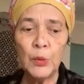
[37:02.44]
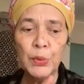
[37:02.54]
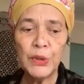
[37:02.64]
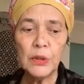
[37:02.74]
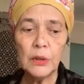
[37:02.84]

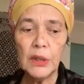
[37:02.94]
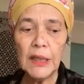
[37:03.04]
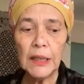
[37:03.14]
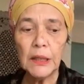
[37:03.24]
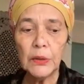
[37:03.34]
But,
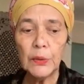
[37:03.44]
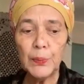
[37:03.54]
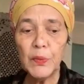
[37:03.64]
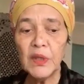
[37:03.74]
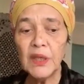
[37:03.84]
and
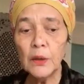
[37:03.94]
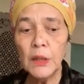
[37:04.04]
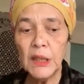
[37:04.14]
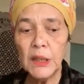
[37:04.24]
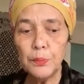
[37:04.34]
the
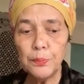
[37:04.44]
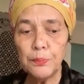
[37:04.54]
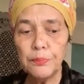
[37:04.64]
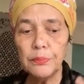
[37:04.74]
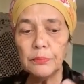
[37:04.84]
only
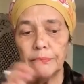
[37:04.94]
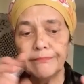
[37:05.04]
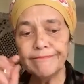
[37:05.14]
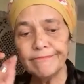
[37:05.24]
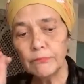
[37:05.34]

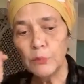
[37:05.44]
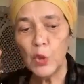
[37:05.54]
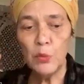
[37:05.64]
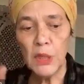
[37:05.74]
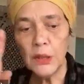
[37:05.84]

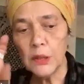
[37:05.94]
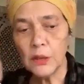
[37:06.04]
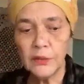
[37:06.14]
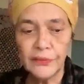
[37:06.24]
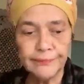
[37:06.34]
moment
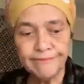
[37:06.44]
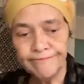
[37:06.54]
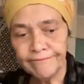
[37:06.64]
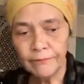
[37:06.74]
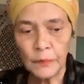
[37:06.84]
of
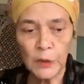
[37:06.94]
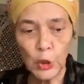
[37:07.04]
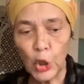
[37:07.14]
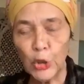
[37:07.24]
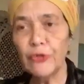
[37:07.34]

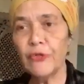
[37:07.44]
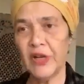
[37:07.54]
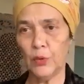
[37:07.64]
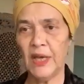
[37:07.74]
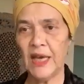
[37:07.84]

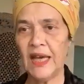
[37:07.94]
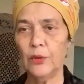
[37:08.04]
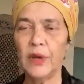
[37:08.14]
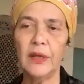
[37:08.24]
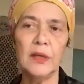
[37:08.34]
conflict we had
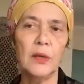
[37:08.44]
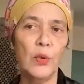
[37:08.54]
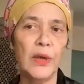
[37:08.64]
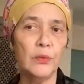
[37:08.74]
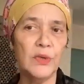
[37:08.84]
were
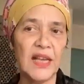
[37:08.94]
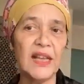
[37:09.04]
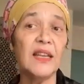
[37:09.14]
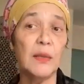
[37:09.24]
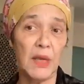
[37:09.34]
with
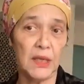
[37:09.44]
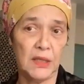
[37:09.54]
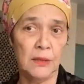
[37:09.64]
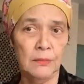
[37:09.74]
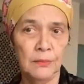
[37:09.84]

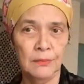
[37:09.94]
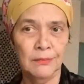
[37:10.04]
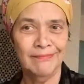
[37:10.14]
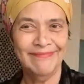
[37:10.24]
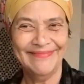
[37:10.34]
academics
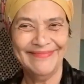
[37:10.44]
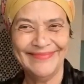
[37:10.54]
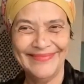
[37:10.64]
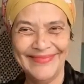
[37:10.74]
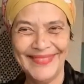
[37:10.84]

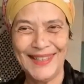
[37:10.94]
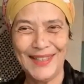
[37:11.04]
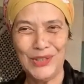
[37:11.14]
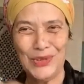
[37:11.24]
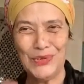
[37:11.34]

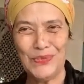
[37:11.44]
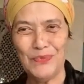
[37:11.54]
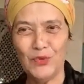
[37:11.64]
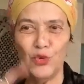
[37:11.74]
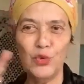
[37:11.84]
that
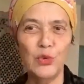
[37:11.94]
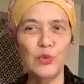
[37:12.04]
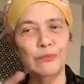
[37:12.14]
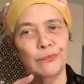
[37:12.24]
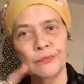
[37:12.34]

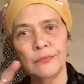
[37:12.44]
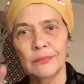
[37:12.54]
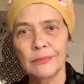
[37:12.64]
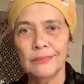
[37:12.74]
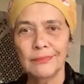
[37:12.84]
who
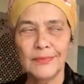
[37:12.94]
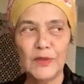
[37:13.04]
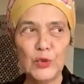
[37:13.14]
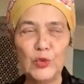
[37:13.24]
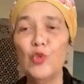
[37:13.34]

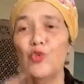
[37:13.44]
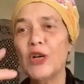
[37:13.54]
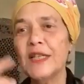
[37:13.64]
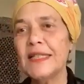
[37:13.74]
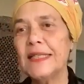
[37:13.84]

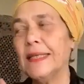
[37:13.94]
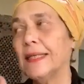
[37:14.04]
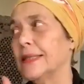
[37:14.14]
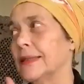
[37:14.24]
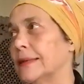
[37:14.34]
wanted